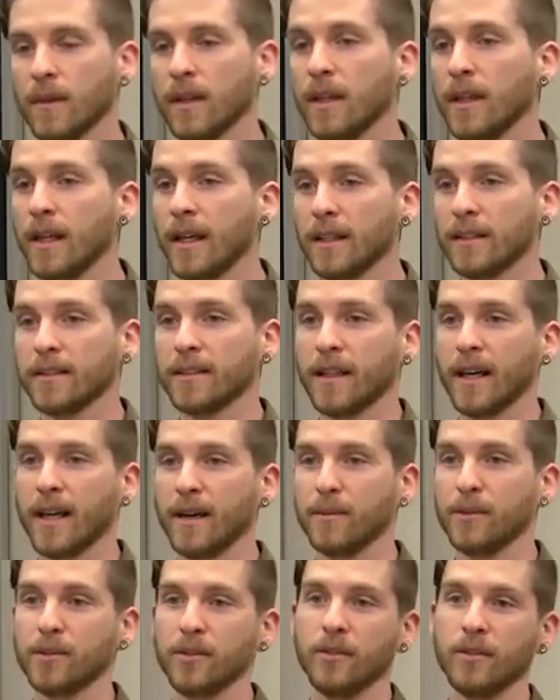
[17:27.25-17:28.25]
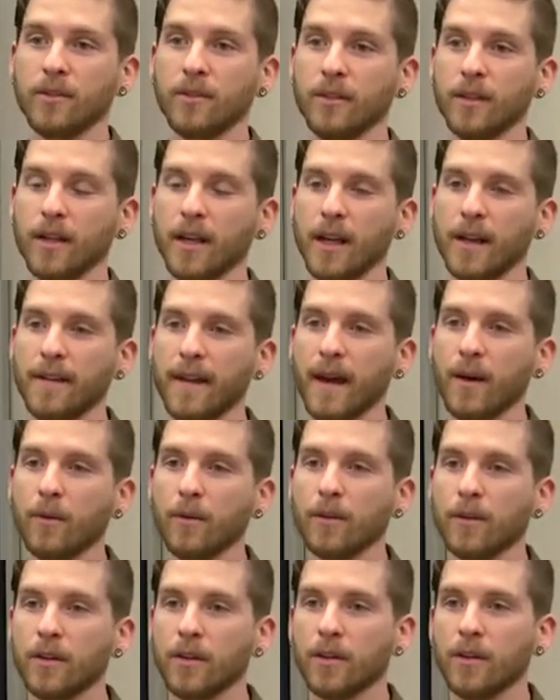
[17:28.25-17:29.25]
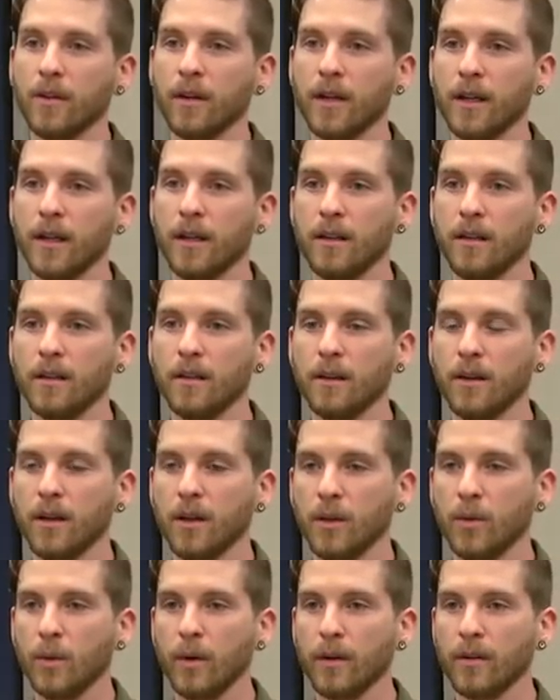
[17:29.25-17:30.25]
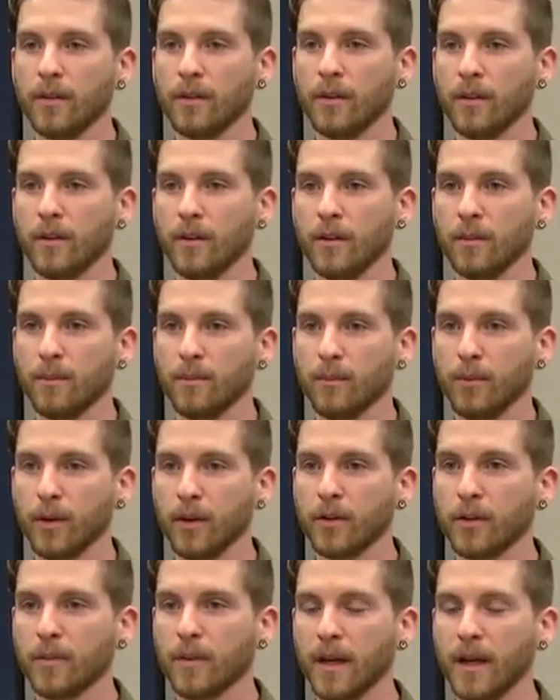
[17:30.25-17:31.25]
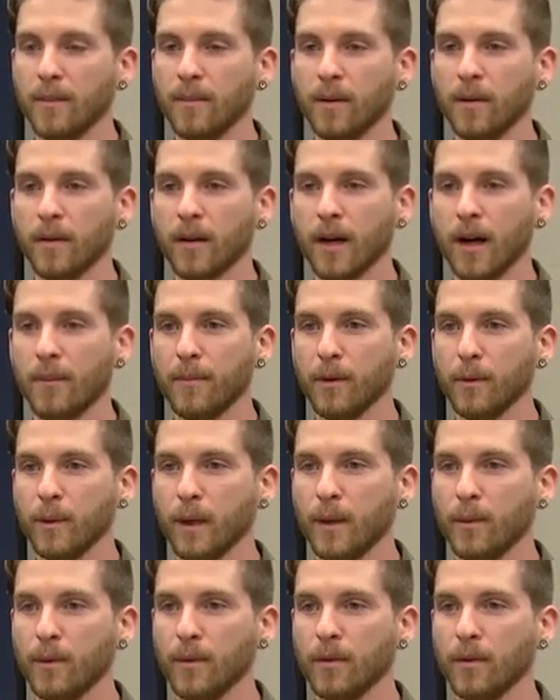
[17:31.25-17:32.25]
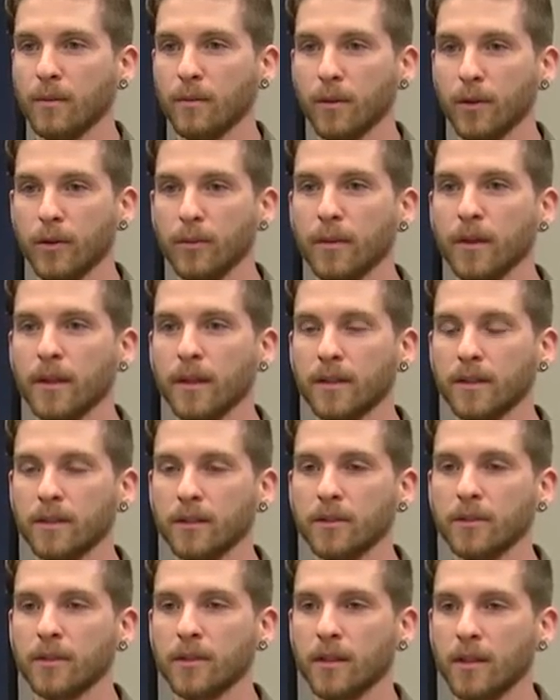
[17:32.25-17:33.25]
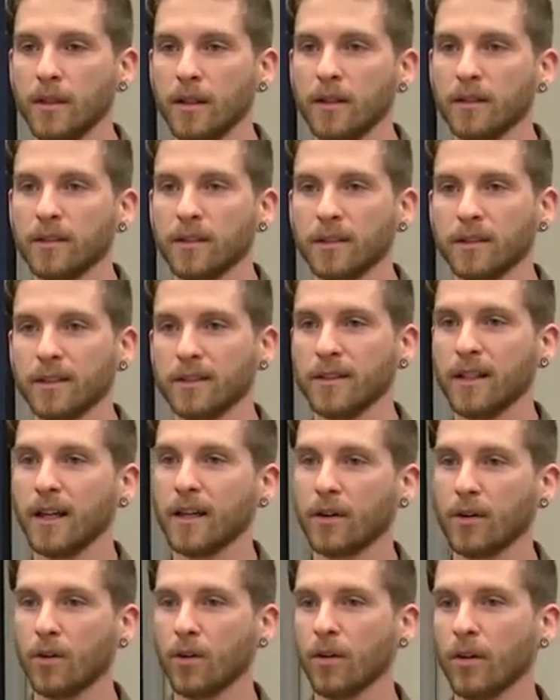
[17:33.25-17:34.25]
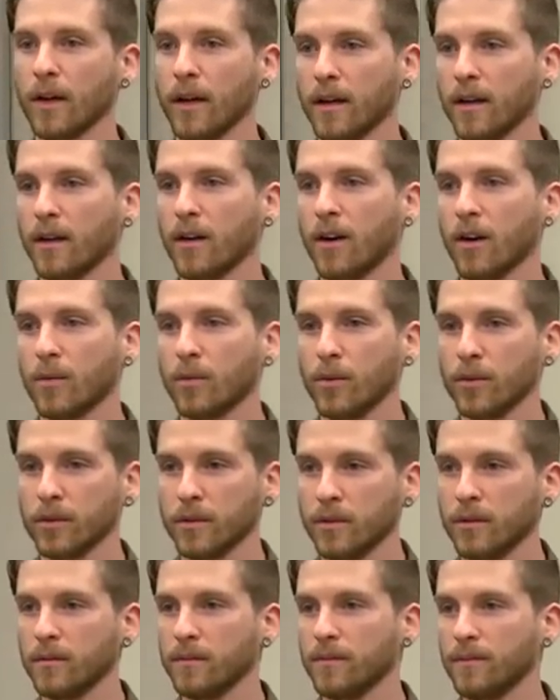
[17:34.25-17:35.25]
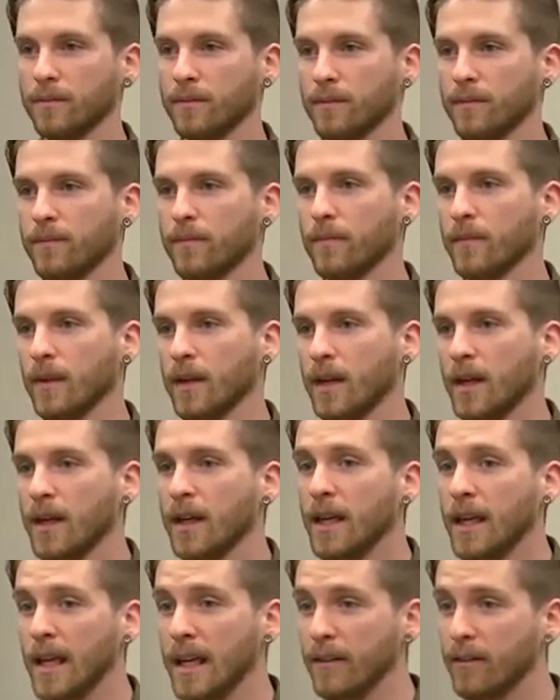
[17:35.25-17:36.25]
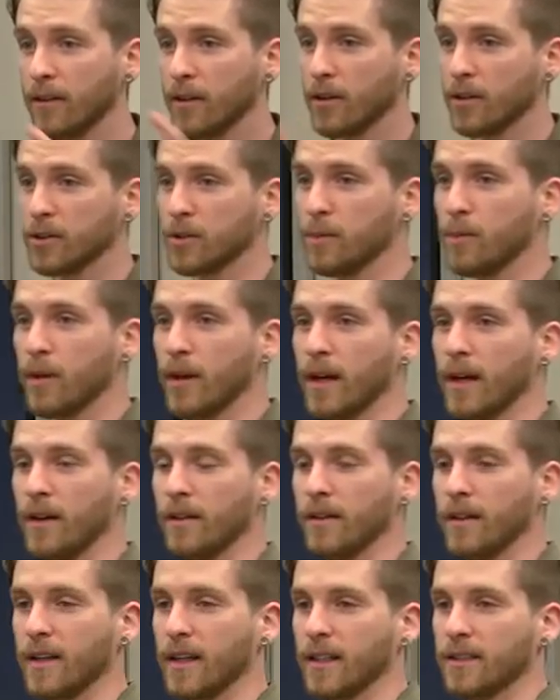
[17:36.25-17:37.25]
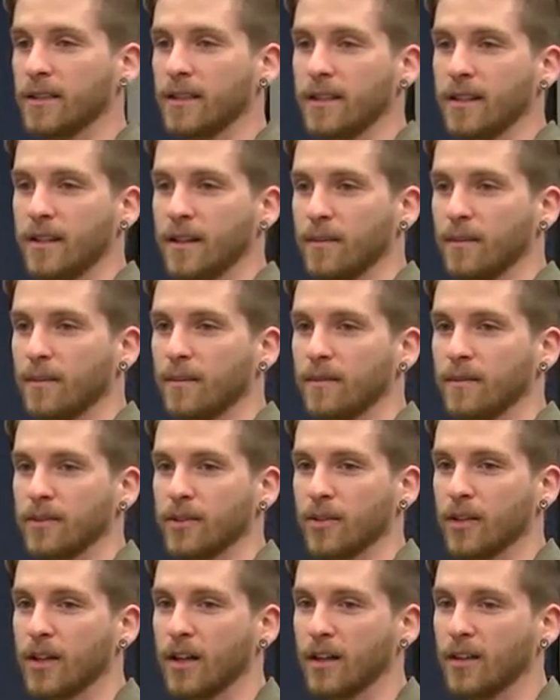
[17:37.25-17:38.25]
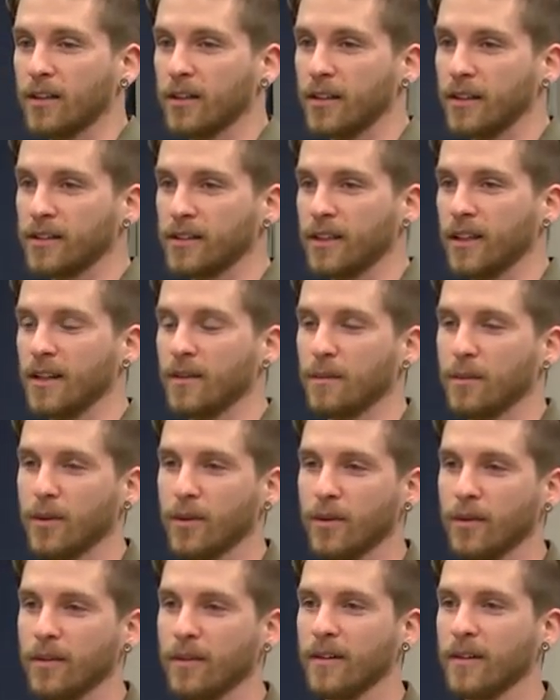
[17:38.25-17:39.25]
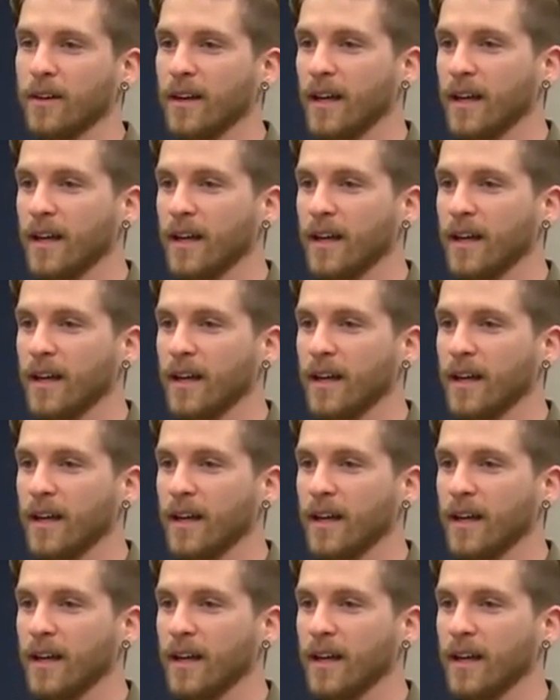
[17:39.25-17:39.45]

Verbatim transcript: Yes, absolutely. And that would go in with your printer paper, copier paper, and the blue bins, since it's not a corrugated cardboard. Even though it's brown, yes, Tim. So color is not important.